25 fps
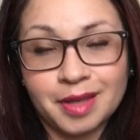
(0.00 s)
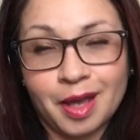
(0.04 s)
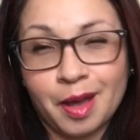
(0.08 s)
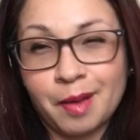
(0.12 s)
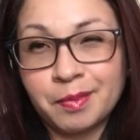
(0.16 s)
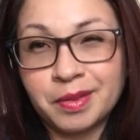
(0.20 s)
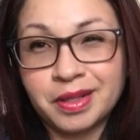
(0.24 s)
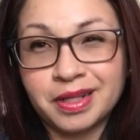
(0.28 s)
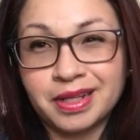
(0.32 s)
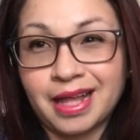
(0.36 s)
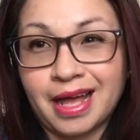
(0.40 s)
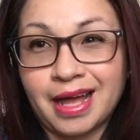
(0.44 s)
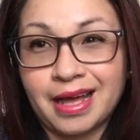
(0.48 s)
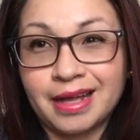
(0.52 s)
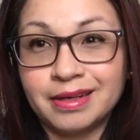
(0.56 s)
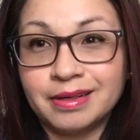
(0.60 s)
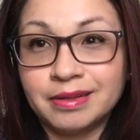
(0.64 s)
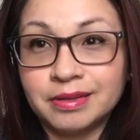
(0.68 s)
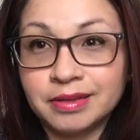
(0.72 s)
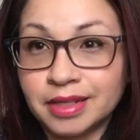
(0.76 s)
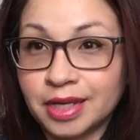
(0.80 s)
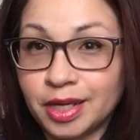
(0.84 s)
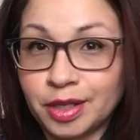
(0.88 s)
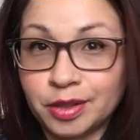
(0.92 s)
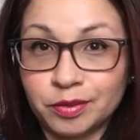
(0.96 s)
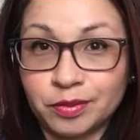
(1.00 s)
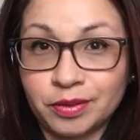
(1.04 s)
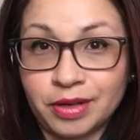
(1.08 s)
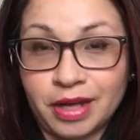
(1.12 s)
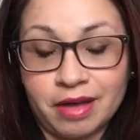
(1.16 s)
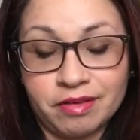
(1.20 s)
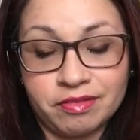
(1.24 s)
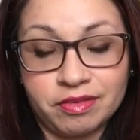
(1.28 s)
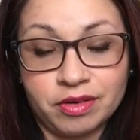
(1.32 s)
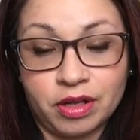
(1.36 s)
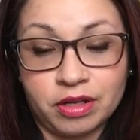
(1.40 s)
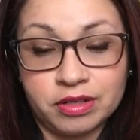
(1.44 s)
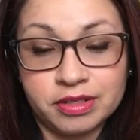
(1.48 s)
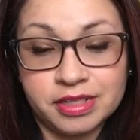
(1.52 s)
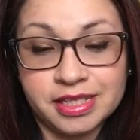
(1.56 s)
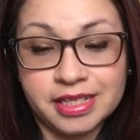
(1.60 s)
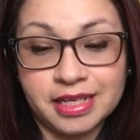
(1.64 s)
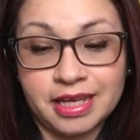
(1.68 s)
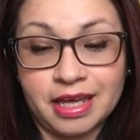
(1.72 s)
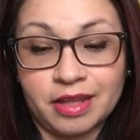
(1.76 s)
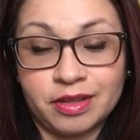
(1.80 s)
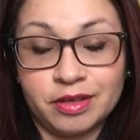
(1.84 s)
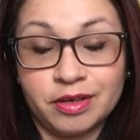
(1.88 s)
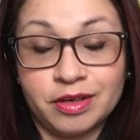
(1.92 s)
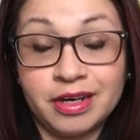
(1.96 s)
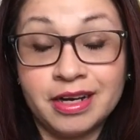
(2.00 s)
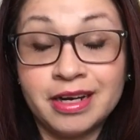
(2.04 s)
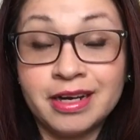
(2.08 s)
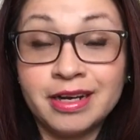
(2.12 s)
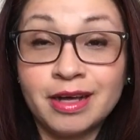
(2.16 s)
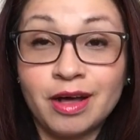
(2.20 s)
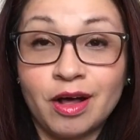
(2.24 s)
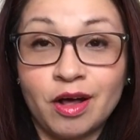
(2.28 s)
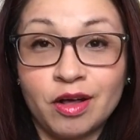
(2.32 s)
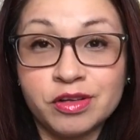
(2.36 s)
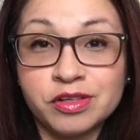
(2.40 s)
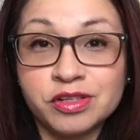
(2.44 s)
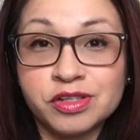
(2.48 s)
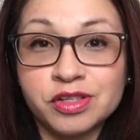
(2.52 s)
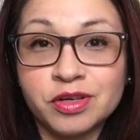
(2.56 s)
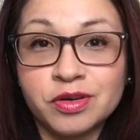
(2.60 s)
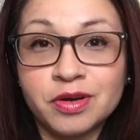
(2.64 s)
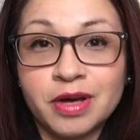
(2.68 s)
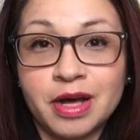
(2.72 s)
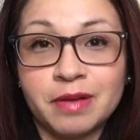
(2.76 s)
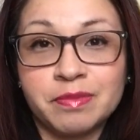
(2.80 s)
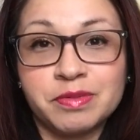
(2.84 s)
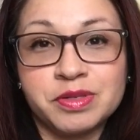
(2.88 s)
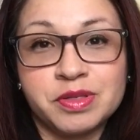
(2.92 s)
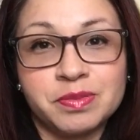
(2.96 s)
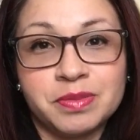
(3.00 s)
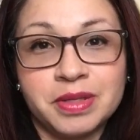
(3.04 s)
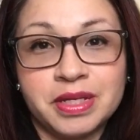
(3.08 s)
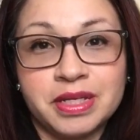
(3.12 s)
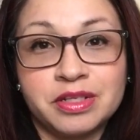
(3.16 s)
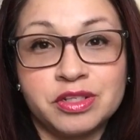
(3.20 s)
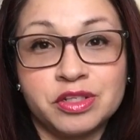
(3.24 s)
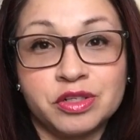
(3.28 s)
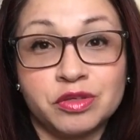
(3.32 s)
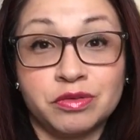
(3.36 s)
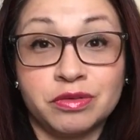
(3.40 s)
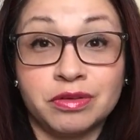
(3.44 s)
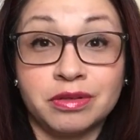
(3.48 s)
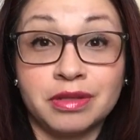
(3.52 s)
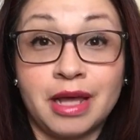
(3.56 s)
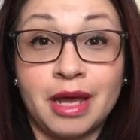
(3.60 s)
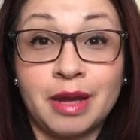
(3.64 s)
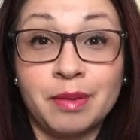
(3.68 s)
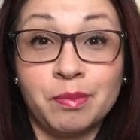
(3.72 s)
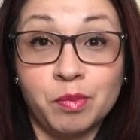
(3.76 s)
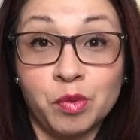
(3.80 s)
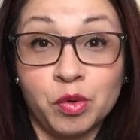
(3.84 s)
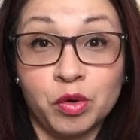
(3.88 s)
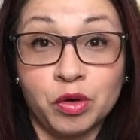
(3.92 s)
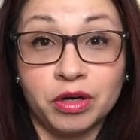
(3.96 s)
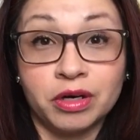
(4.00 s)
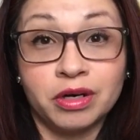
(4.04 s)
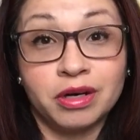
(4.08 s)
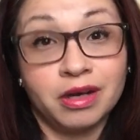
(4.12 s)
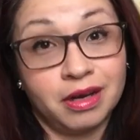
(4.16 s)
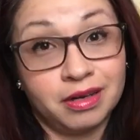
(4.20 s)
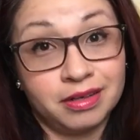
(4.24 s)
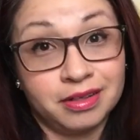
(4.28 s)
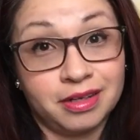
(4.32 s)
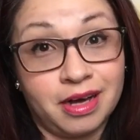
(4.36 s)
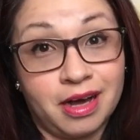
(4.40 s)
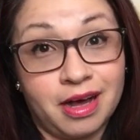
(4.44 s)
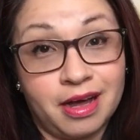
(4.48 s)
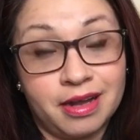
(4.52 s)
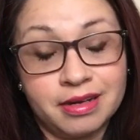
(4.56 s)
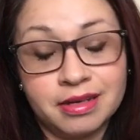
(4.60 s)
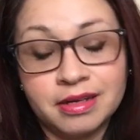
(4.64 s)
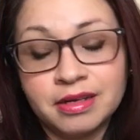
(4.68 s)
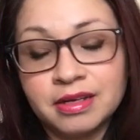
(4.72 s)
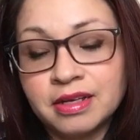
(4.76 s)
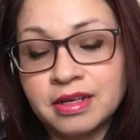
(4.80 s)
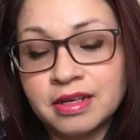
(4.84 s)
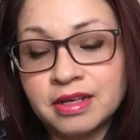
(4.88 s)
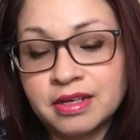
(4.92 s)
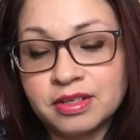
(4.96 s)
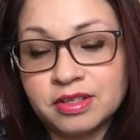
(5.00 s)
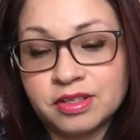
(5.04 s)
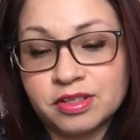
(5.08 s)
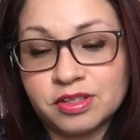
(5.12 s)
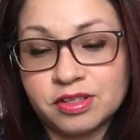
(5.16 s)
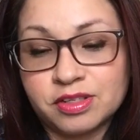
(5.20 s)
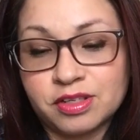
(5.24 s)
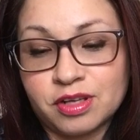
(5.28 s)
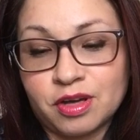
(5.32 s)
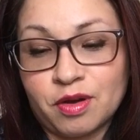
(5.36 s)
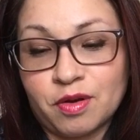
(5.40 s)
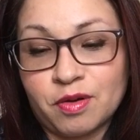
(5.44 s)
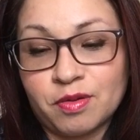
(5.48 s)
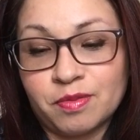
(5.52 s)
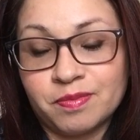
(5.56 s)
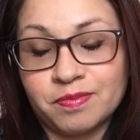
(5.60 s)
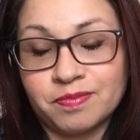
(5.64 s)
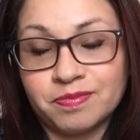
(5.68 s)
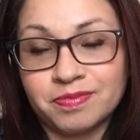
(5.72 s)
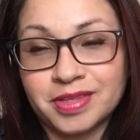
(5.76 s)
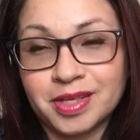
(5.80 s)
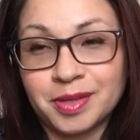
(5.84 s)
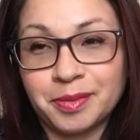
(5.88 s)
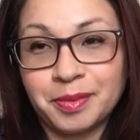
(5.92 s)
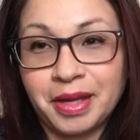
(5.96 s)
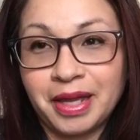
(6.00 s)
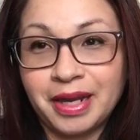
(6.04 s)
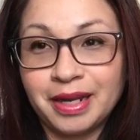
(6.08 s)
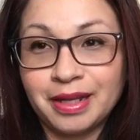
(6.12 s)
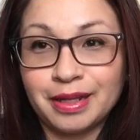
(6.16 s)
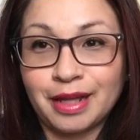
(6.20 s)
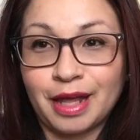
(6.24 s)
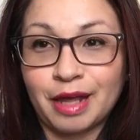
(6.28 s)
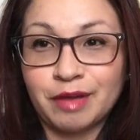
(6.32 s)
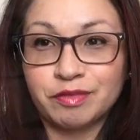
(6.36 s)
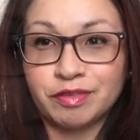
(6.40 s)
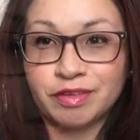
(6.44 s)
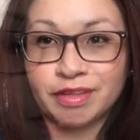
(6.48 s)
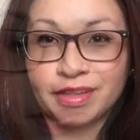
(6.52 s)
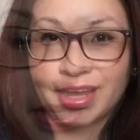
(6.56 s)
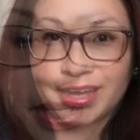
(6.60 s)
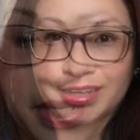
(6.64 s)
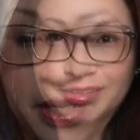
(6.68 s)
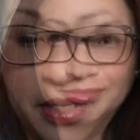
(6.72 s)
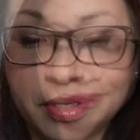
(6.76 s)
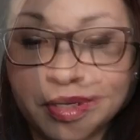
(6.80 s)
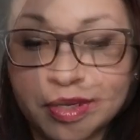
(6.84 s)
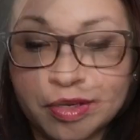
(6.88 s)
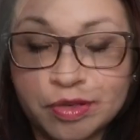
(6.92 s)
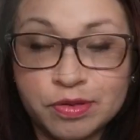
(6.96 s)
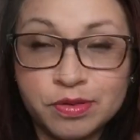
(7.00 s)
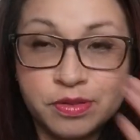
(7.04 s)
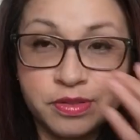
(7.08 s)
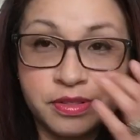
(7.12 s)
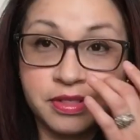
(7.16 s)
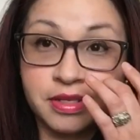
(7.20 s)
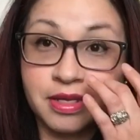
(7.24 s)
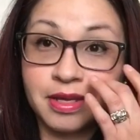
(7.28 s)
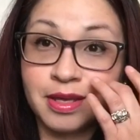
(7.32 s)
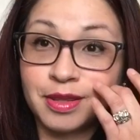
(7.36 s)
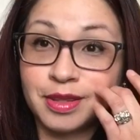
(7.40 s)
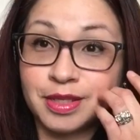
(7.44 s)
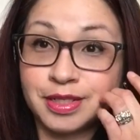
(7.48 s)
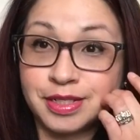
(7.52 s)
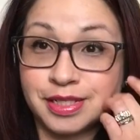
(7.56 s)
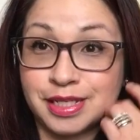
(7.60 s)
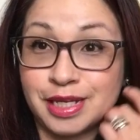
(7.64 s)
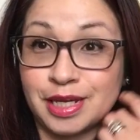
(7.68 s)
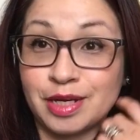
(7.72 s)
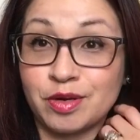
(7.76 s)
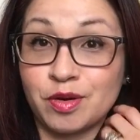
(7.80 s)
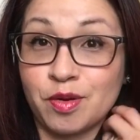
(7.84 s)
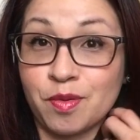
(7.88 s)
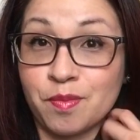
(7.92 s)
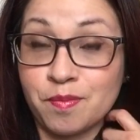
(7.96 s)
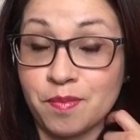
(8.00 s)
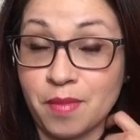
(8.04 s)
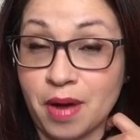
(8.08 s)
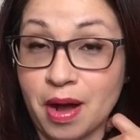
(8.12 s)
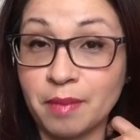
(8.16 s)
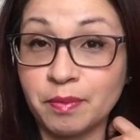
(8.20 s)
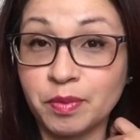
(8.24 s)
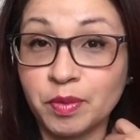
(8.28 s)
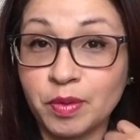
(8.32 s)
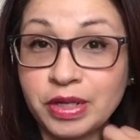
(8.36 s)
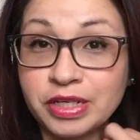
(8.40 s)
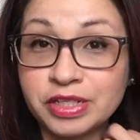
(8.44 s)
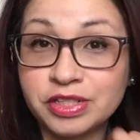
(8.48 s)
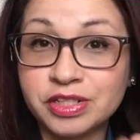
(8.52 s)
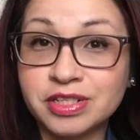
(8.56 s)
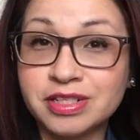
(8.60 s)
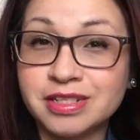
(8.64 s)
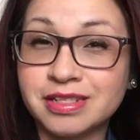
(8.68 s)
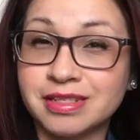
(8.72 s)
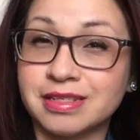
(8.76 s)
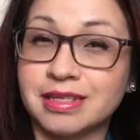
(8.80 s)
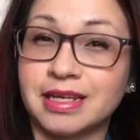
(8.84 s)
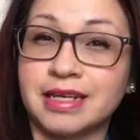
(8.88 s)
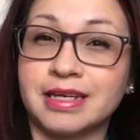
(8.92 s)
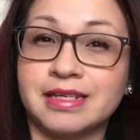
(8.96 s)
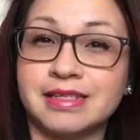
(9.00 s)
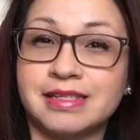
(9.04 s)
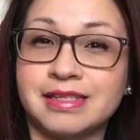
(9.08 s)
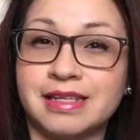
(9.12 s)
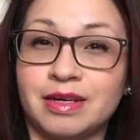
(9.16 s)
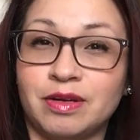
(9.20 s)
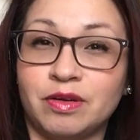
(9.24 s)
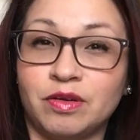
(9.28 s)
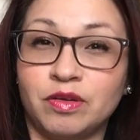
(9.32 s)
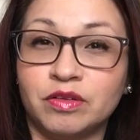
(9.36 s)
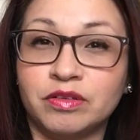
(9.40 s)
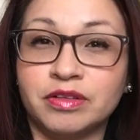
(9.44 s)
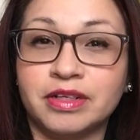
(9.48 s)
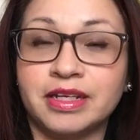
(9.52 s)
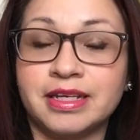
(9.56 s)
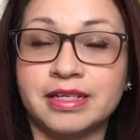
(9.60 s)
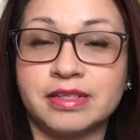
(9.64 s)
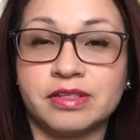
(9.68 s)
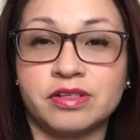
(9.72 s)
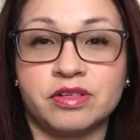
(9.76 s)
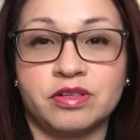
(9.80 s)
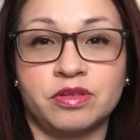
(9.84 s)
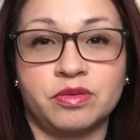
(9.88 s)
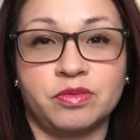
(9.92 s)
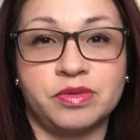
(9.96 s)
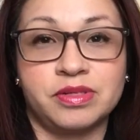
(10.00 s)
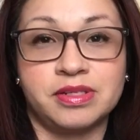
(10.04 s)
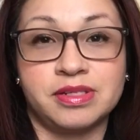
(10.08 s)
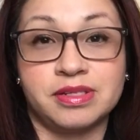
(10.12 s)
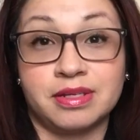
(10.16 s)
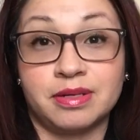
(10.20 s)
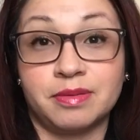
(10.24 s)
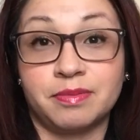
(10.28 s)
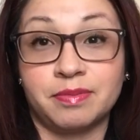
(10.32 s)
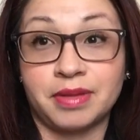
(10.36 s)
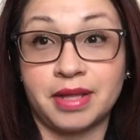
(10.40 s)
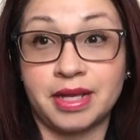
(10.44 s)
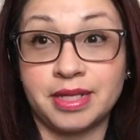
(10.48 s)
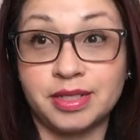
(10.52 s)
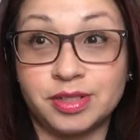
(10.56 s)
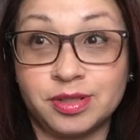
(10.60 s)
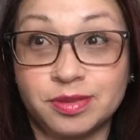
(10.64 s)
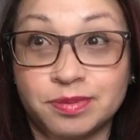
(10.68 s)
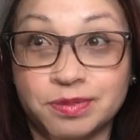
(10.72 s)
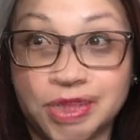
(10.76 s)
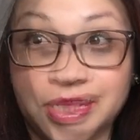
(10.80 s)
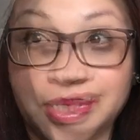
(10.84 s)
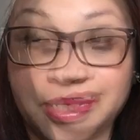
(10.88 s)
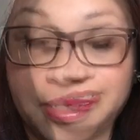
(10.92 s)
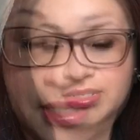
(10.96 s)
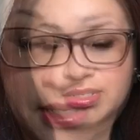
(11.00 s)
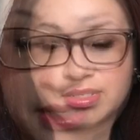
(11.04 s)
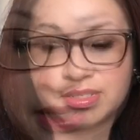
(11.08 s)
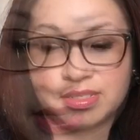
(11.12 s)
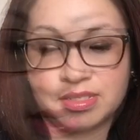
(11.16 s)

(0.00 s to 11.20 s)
I'm glad I don't have it all together. And it also helps me to rely more on God. So I'm kind of glad for that. Here goes the stay-at-home mom questions. Like I said, I'll only answer the ones that apply to me.